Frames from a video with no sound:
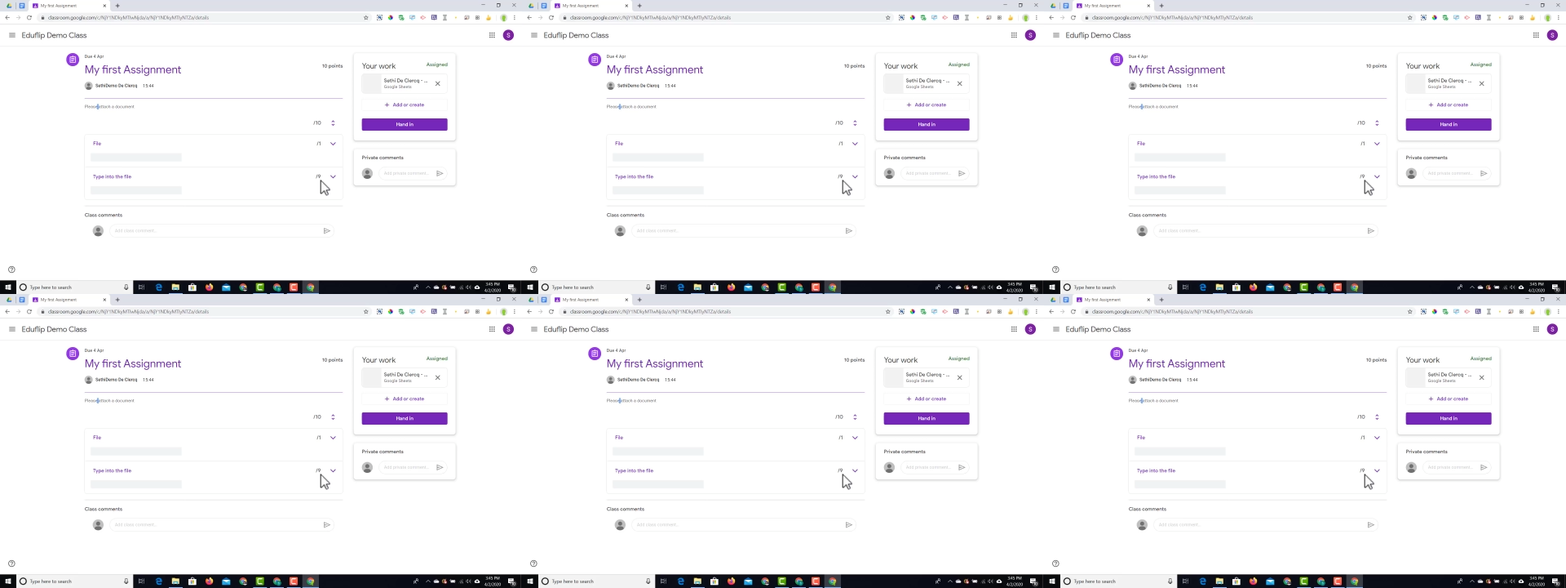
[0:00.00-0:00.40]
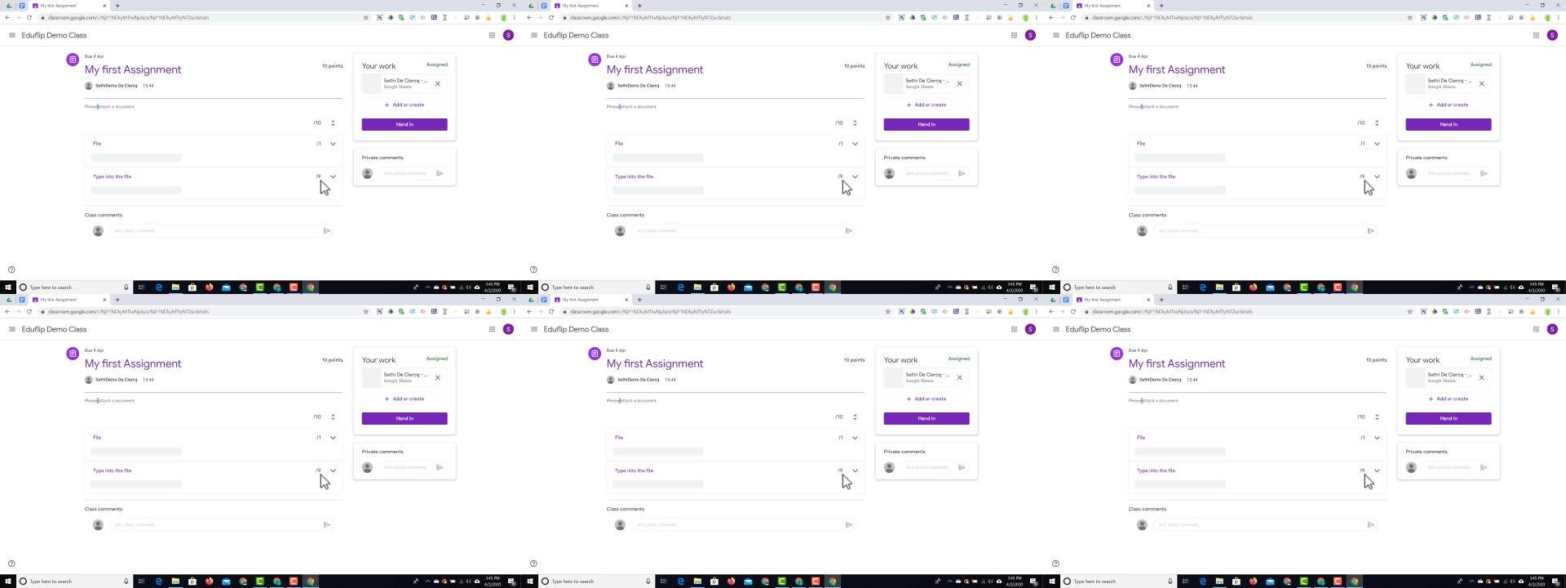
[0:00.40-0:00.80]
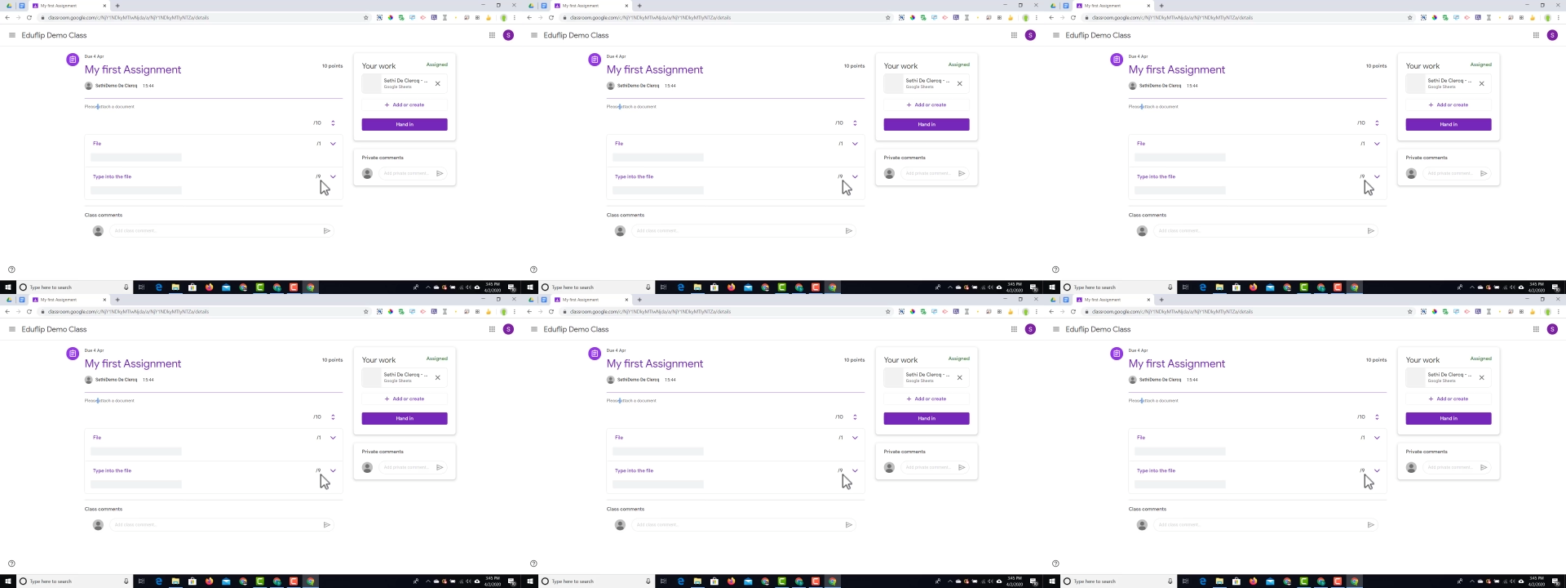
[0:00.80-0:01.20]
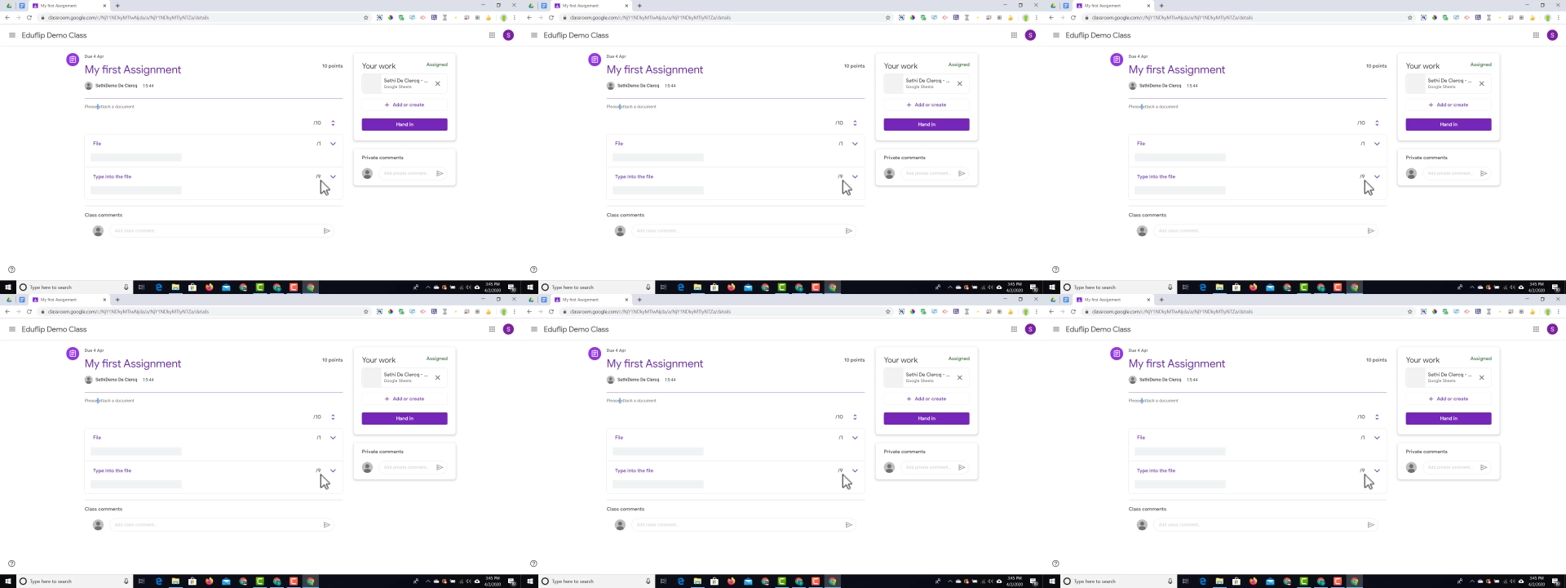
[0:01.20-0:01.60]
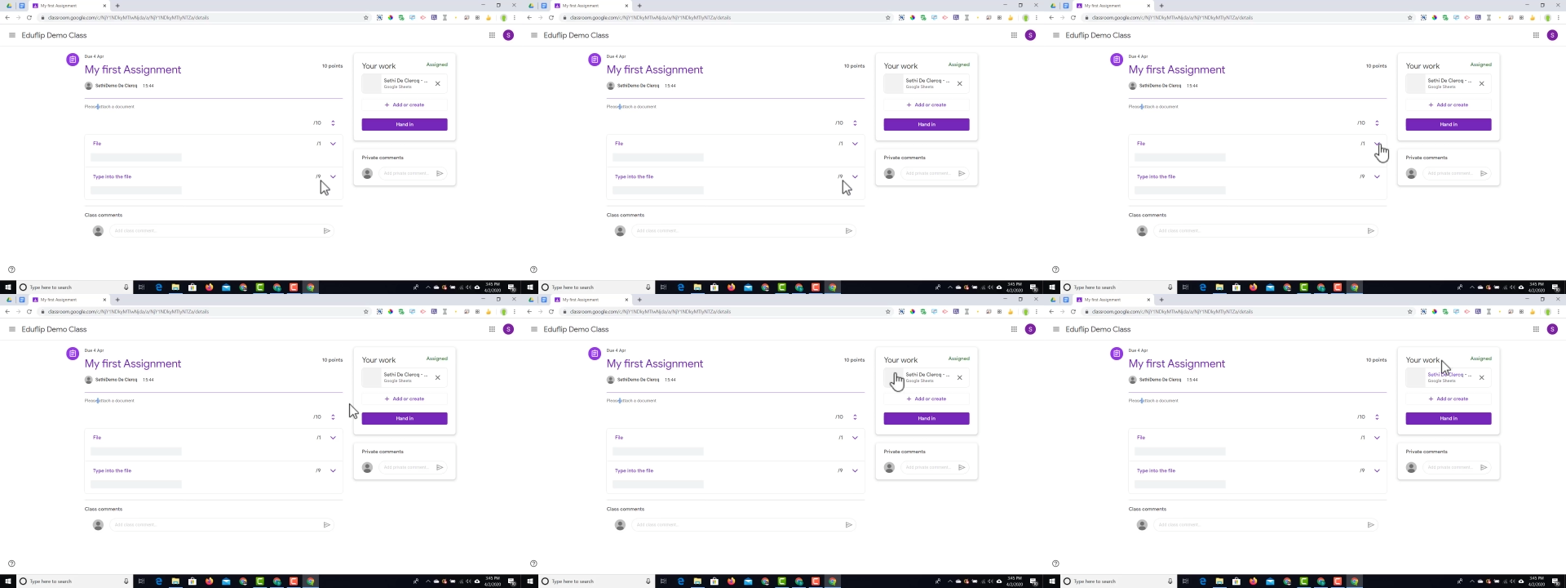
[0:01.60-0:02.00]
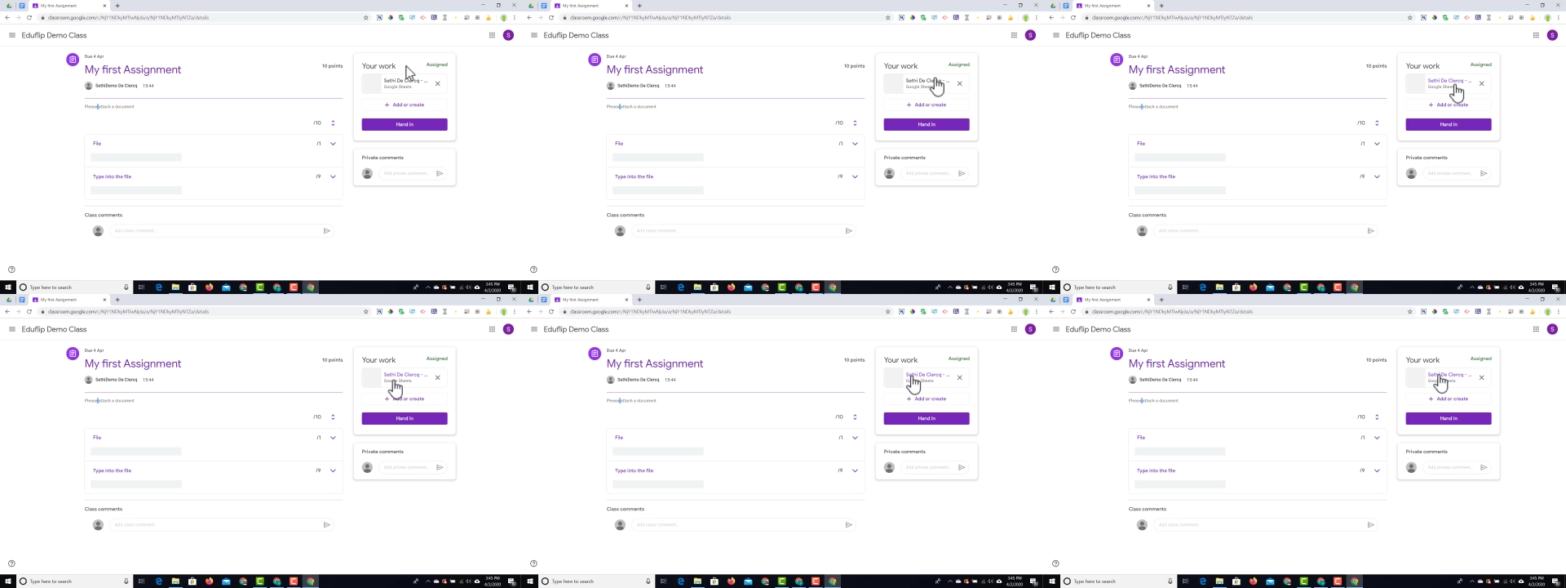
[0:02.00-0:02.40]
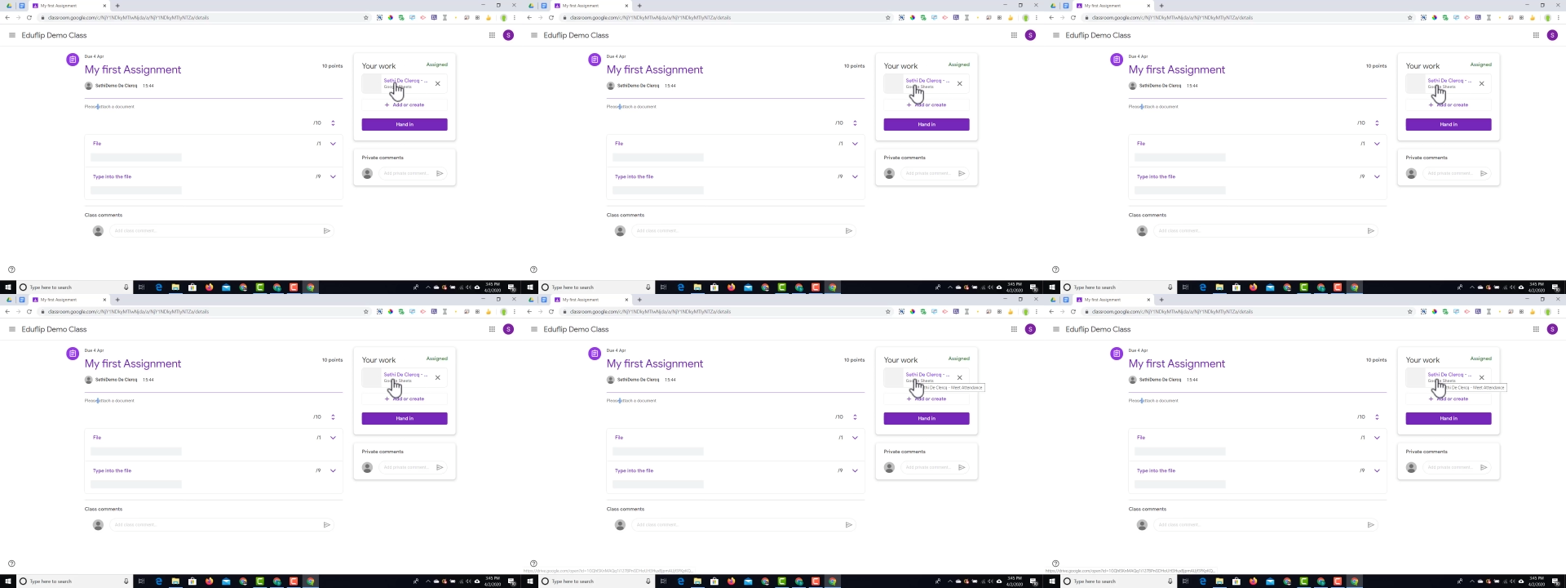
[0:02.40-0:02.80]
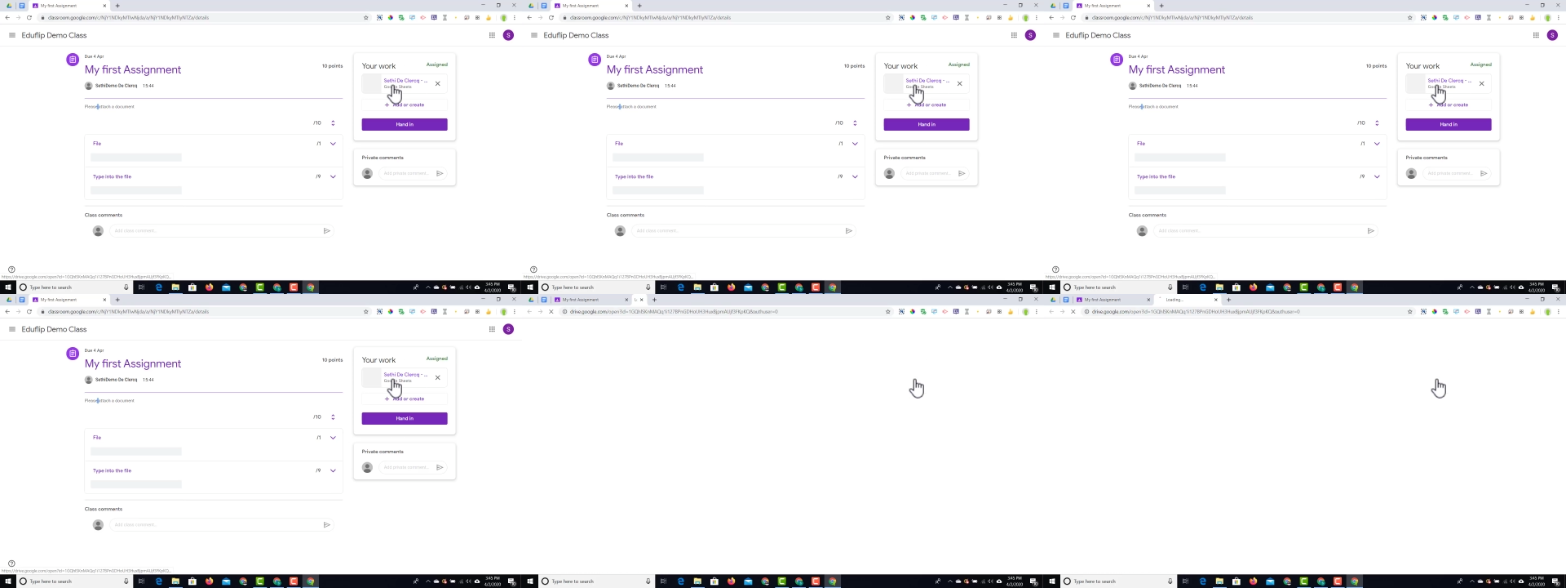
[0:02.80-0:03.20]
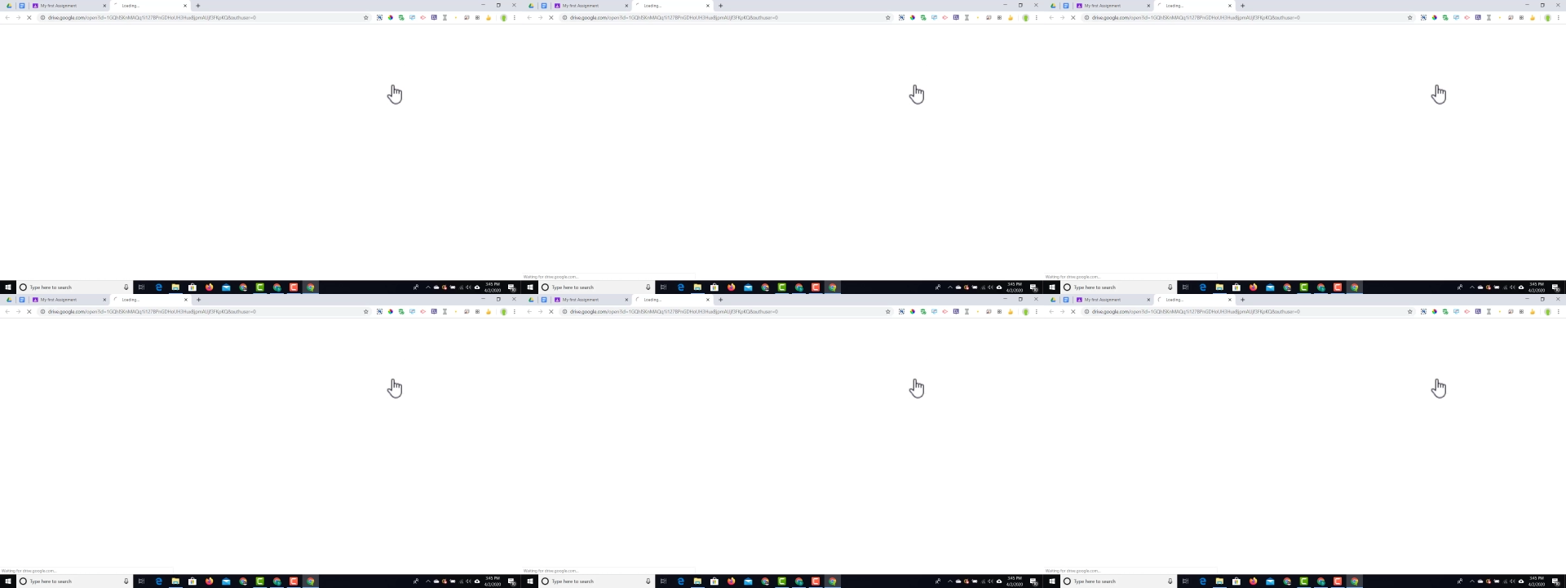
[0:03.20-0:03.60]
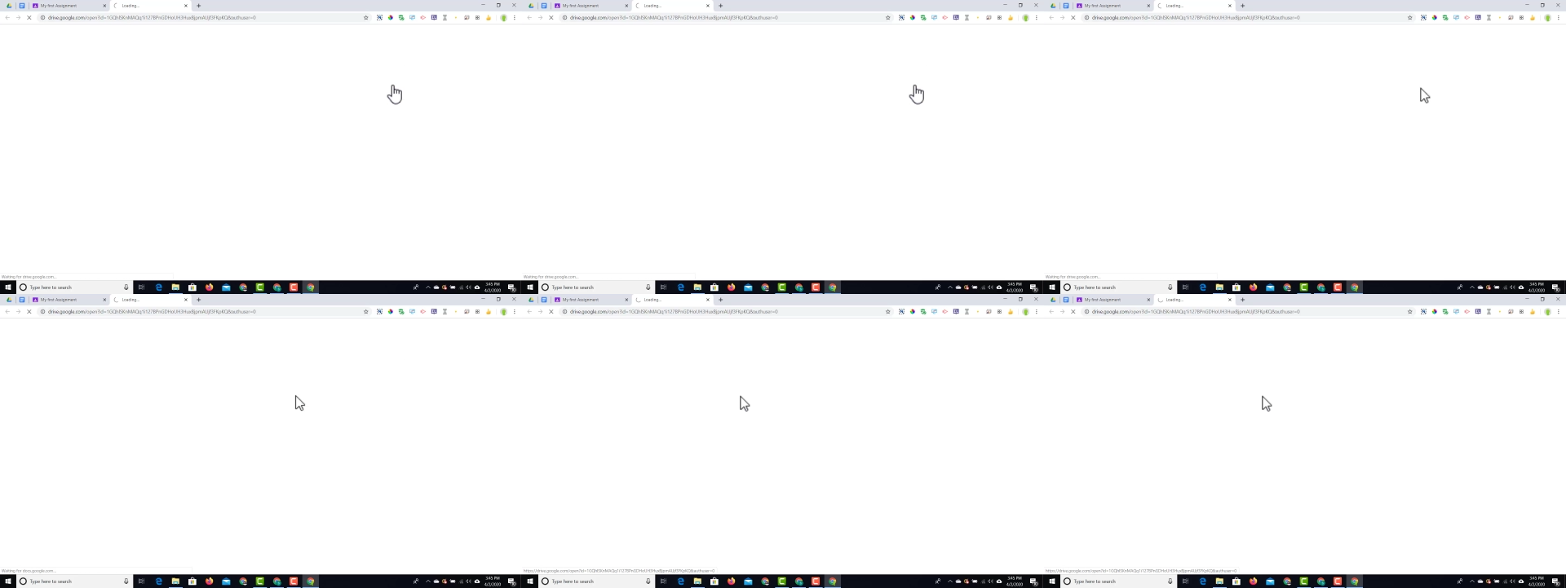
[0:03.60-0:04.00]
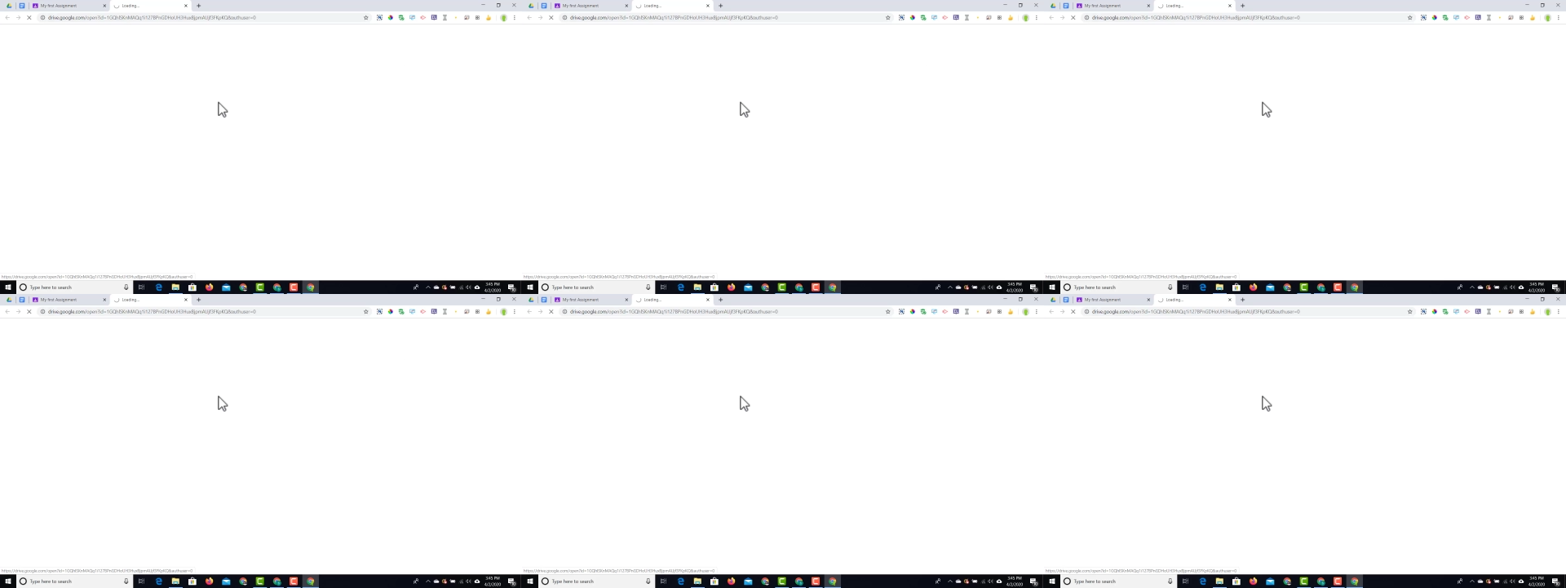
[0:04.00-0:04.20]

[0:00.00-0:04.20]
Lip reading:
(no speaker visible)